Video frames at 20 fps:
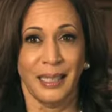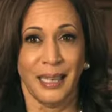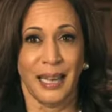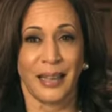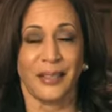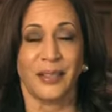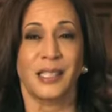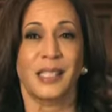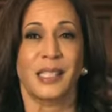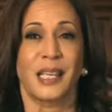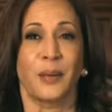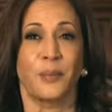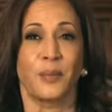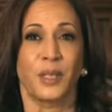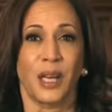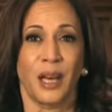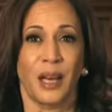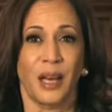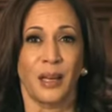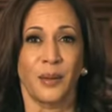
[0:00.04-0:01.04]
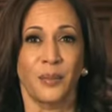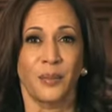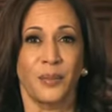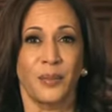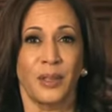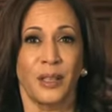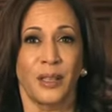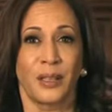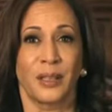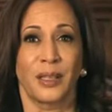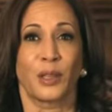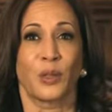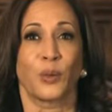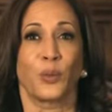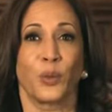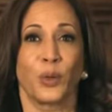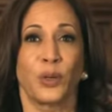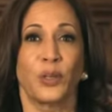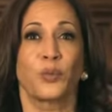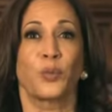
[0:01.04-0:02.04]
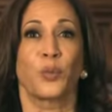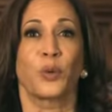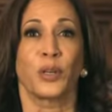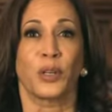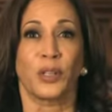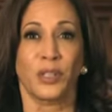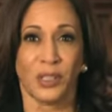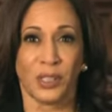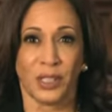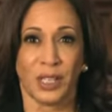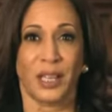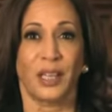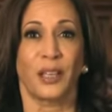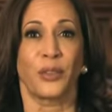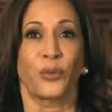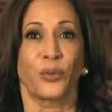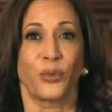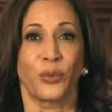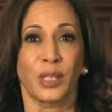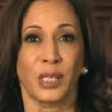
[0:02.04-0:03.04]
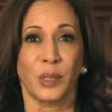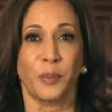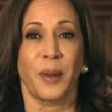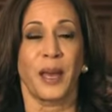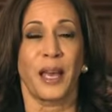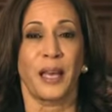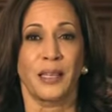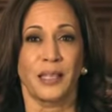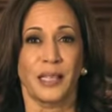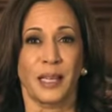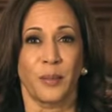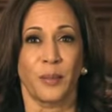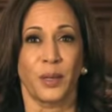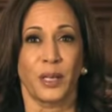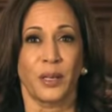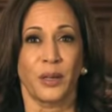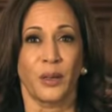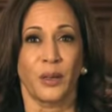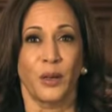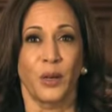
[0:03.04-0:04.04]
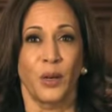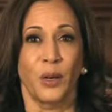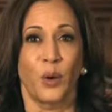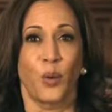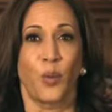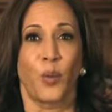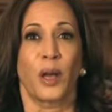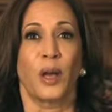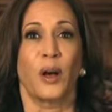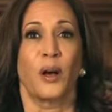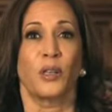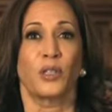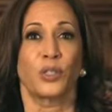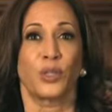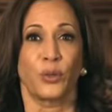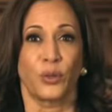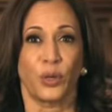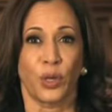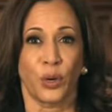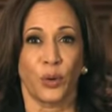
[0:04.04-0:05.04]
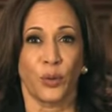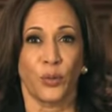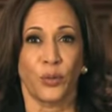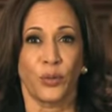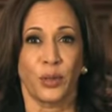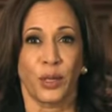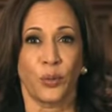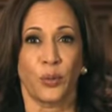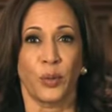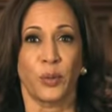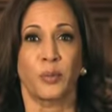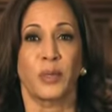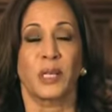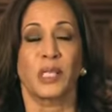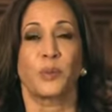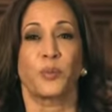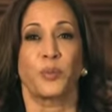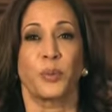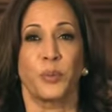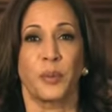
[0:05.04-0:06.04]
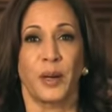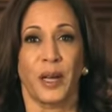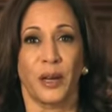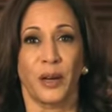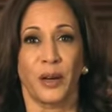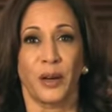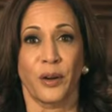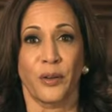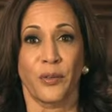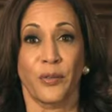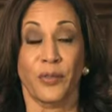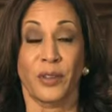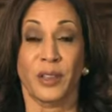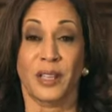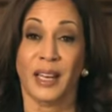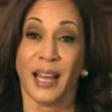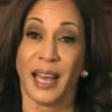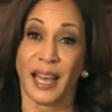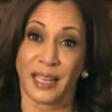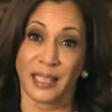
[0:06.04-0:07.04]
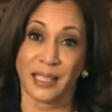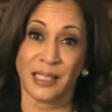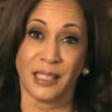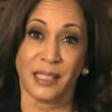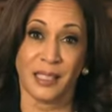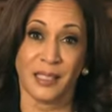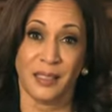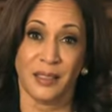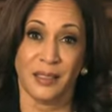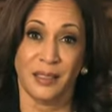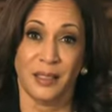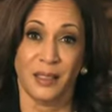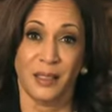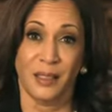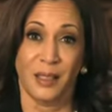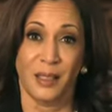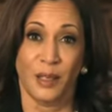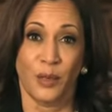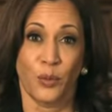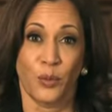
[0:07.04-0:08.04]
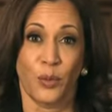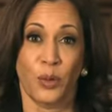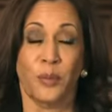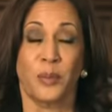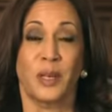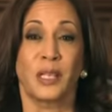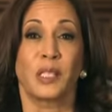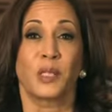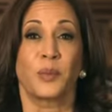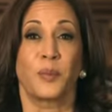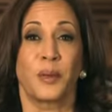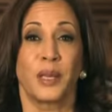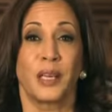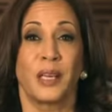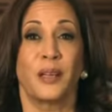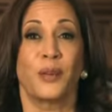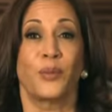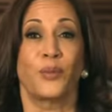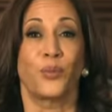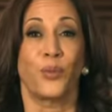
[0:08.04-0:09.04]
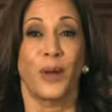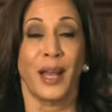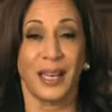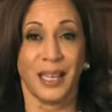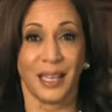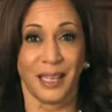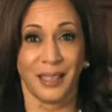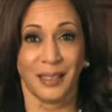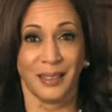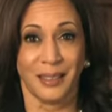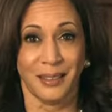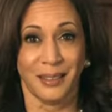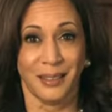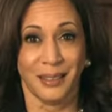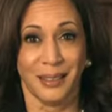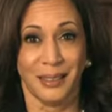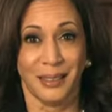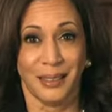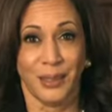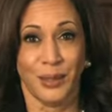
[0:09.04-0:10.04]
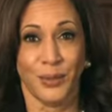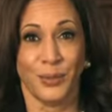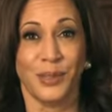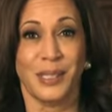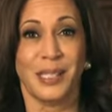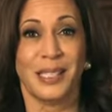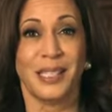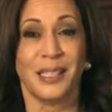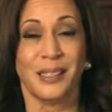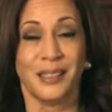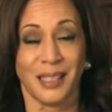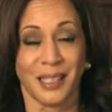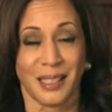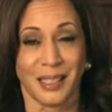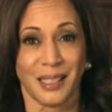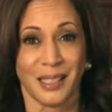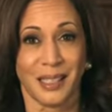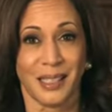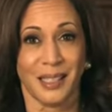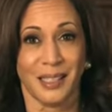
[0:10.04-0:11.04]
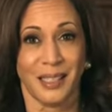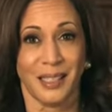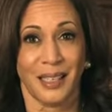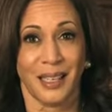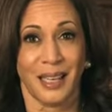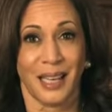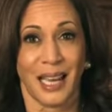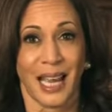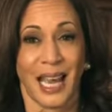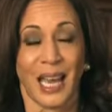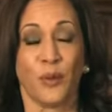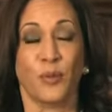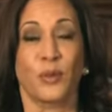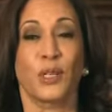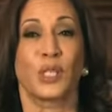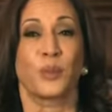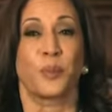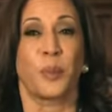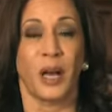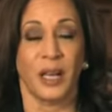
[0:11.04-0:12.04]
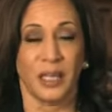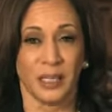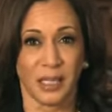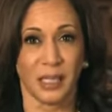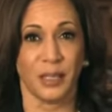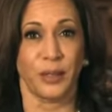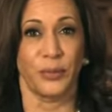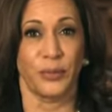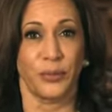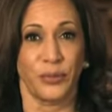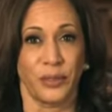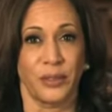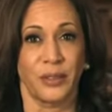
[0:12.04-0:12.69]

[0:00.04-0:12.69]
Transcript: At the same time that the world works to get through this pandemic, we also know that we must prepare for the next. We must be ready, resilient, and responsive.